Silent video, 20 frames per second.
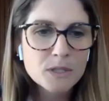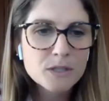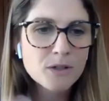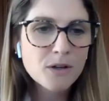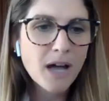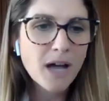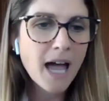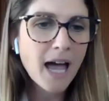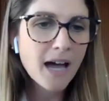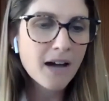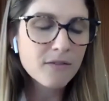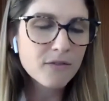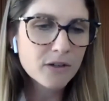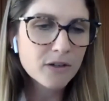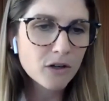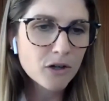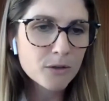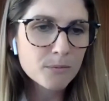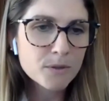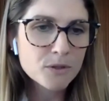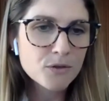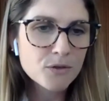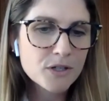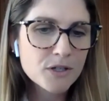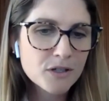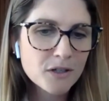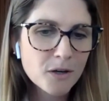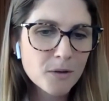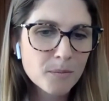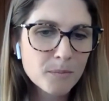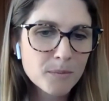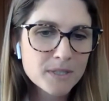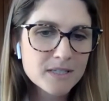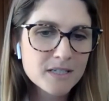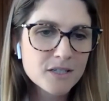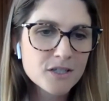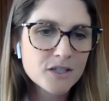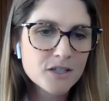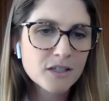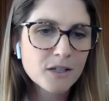we do have an arbitration
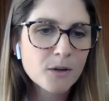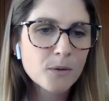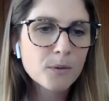competition